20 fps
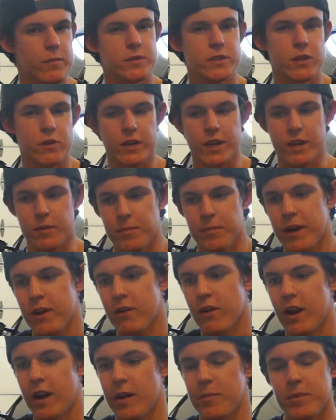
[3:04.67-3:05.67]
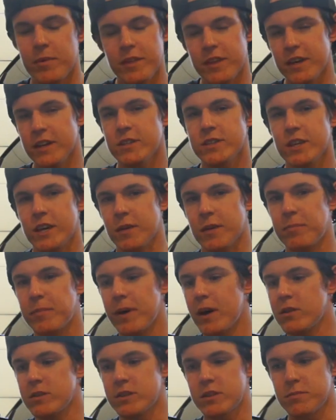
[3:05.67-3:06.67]
I'm still getting better at it. But things like
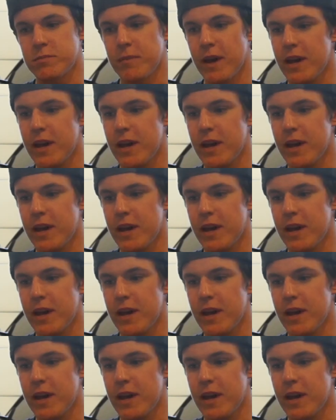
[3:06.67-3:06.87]
belts,